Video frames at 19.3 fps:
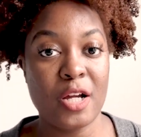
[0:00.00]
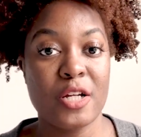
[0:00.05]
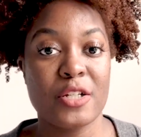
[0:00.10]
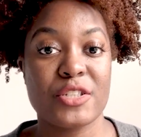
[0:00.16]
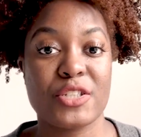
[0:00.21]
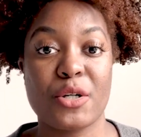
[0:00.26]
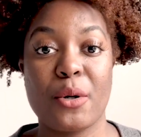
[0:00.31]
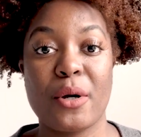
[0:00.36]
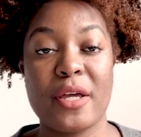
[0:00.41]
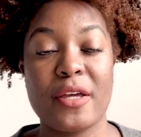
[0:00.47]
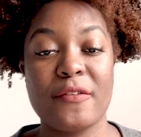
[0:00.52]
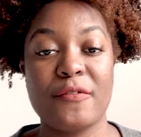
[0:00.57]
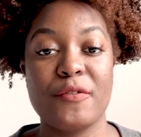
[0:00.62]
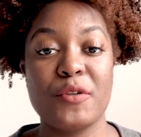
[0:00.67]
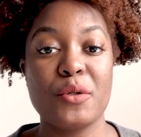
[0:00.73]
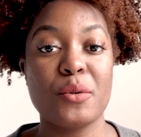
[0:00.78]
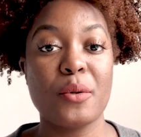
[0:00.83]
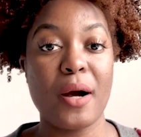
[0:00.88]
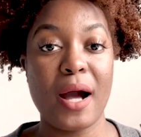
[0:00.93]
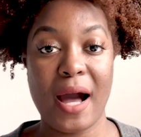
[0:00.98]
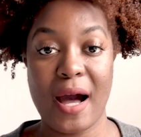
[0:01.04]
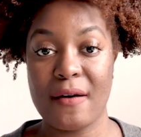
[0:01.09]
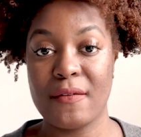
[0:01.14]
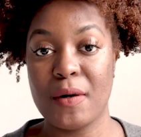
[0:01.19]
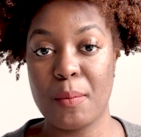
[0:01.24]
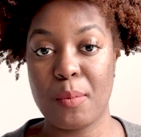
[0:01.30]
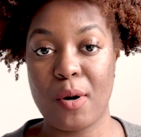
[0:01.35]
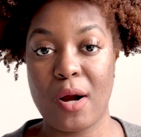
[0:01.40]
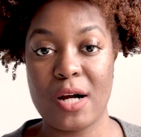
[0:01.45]
So if you have
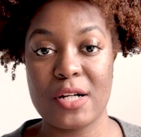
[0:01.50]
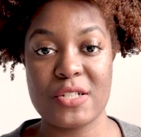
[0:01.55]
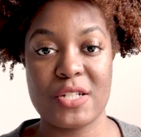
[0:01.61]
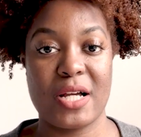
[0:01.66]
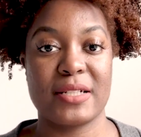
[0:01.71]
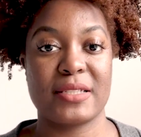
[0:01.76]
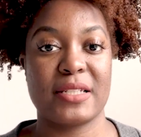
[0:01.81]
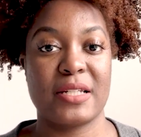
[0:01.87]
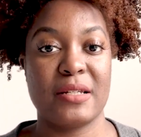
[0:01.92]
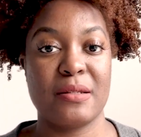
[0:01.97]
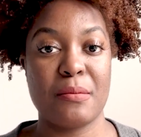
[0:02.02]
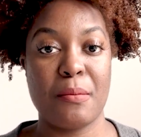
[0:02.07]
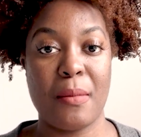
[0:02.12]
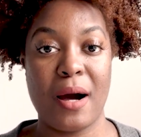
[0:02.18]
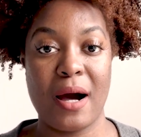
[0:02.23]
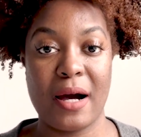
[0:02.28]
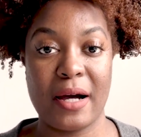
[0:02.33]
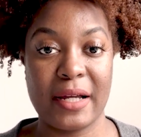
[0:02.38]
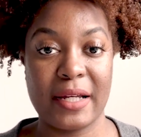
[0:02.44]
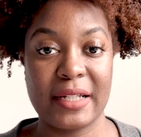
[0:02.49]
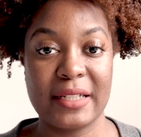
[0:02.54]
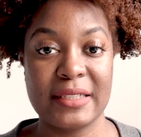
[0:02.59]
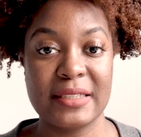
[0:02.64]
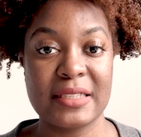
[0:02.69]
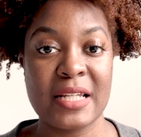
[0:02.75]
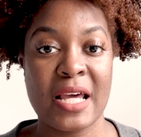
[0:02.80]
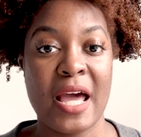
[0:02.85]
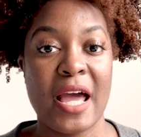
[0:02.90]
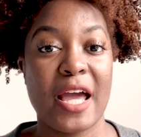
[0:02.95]
a project in
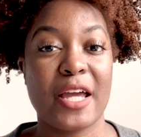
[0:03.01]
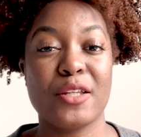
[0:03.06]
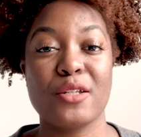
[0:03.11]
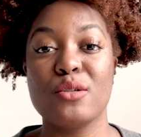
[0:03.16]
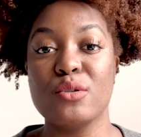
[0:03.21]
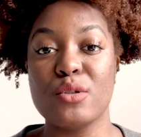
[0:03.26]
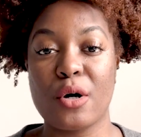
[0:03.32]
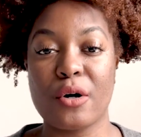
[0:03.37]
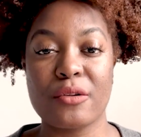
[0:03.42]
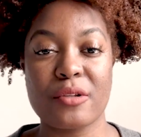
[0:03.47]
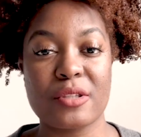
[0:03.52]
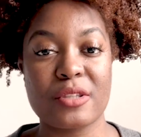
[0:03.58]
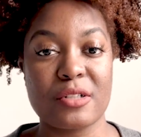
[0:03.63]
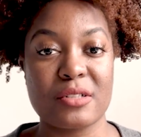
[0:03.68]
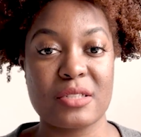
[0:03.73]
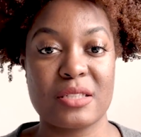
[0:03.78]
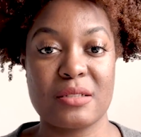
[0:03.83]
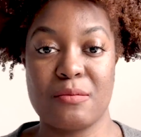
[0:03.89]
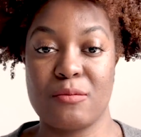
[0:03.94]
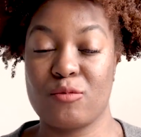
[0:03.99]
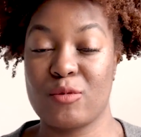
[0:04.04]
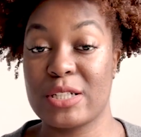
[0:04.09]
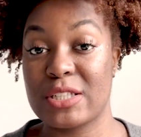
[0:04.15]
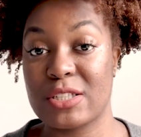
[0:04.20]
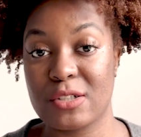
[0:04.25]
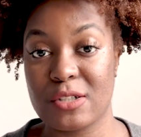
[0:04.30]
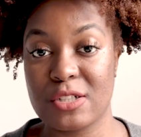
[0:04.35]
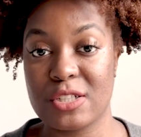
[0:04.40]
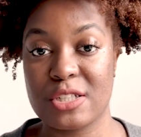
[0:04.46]
mind and you know that there's some
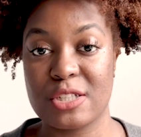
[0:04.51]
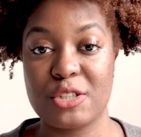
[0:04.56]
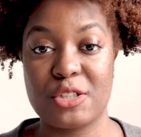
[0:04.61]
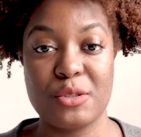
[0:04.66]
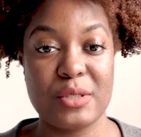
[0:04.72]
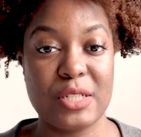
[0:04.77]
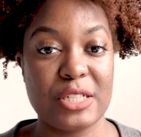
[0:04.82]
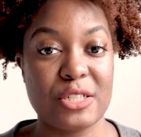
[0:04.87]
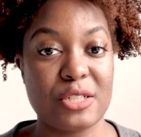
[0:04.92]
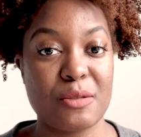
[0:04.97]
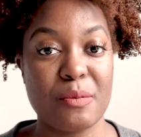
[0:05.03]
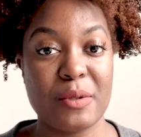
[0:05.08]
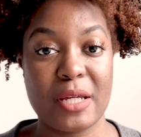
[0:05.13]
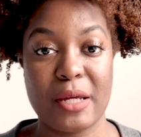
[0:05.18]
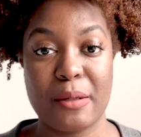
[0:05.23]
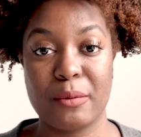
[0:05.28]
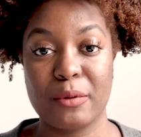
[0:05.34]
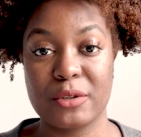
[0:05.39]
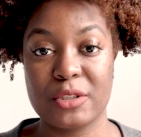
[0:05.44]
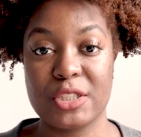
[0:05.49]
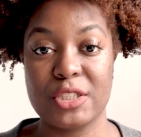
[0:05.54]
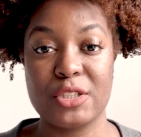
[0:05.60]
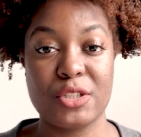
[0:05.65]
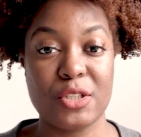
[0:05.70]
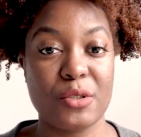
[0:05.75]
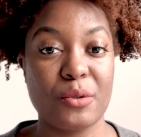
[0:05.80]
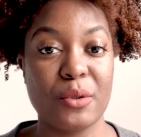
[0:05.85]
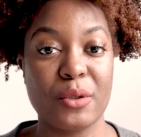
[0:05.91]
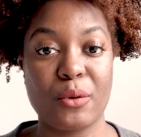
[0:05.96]
research that you need to be able to
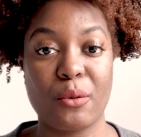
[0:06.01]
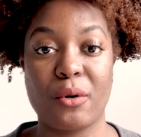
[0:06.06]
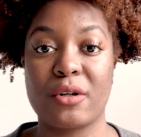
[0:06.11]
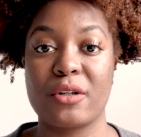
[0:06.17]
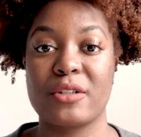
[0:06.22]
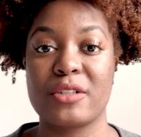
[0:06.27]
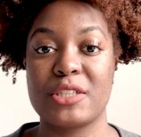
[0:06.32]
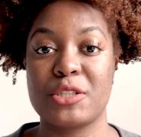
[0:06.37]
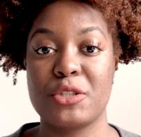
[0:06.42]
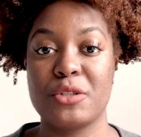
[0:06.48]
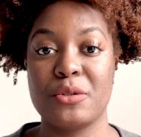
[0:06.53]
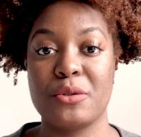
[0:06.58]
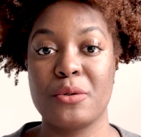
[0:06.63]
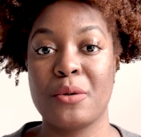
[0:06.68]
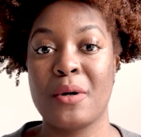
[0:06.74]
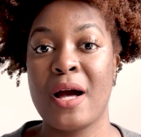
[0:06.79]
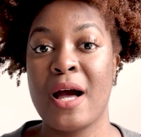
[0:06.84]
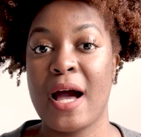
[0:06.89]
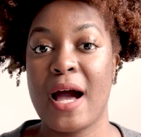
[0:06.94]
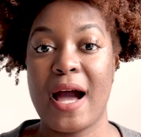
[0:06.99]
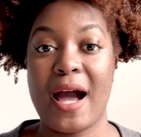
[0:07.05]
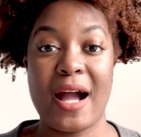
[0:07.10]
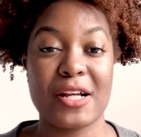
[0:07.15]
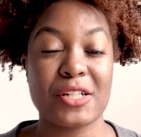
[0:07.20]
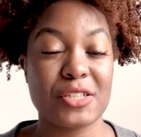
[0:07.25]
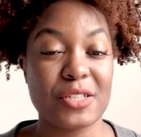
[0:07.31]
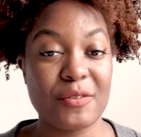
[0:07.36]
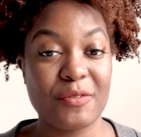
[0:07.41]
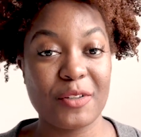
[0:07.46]
do in order to
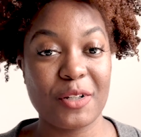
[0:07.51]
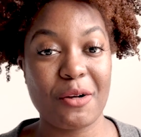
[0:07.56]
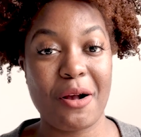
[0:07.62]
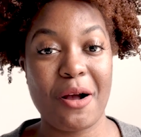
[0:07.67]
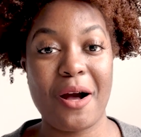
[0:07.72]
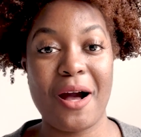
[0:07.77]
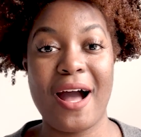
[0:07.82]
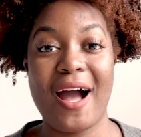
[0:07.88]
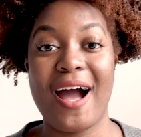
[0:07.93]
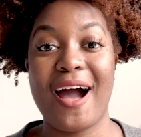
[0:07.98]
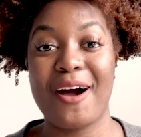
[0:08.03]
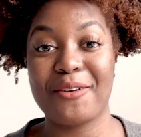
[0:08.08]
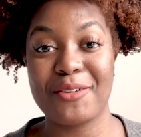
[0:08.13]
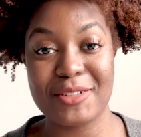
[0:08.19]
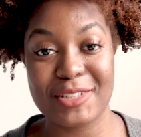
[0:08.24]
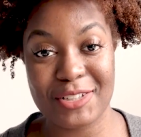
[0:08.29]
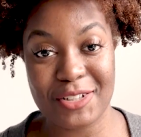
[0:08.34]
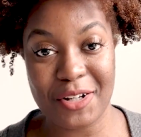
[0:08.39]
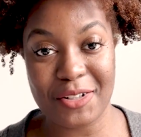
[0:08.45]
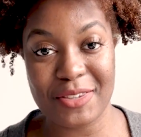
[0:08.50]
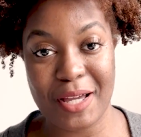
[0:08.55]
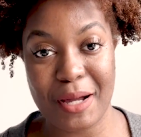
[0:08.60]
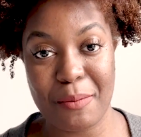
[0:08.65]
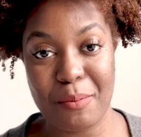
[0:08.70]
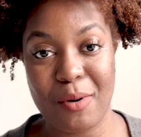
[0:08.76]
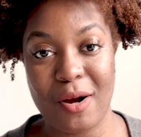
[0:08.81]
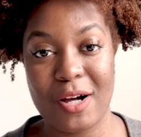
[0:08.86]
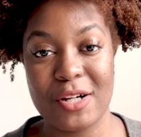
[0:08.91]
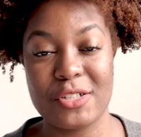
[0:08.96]
actually figure out how to start
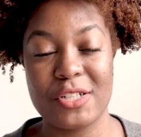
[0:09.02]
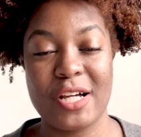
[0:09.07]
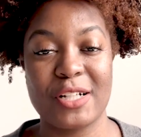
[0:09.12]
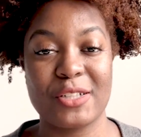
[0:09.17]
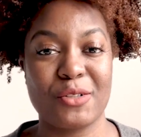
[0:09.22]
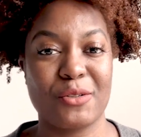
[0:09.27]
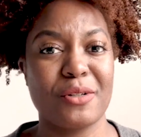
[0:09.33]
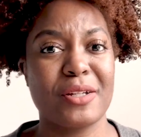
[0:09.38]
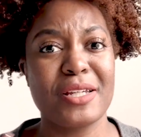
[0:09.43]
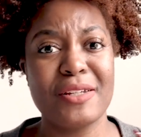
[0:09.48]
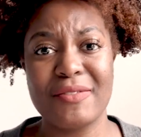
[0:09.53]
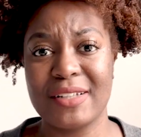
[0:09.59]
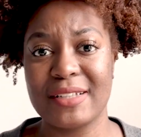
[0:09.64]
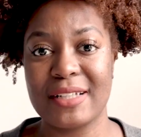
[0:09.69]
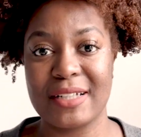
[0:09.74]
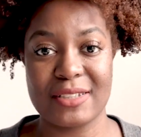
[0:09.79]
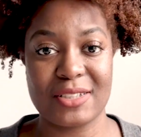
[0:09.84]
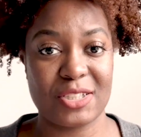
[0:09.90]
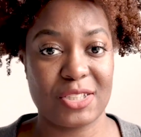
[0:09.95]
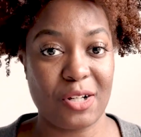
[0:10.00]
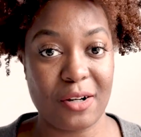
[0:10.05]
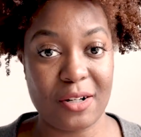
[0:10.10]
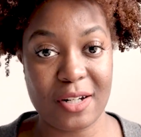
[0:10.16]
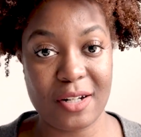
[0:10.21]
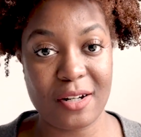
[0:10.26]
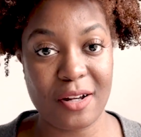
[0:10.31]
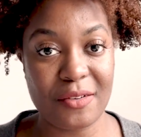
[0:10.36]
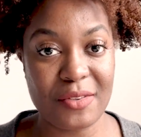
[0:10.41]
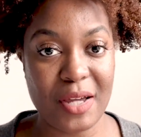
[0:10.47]
that project or even get
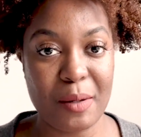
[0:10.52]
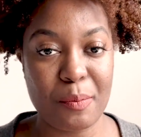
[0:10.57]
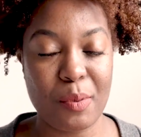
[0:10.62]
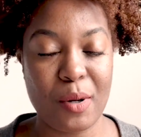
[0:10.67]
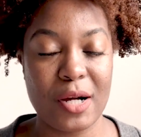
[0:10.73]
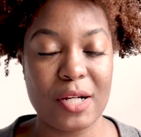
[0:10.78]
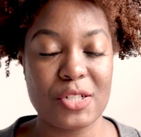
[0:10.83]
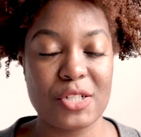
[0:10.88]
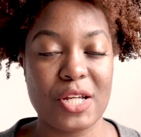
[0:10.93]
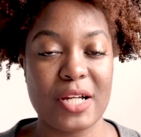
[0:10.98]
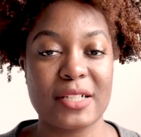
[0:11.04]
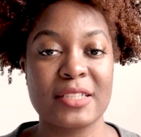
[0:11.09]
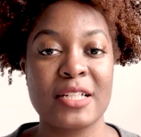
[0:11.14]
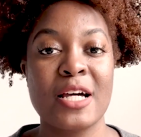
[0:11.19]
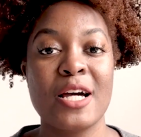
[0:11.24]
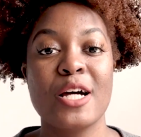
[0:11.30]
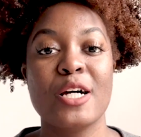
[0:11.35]
started on that project,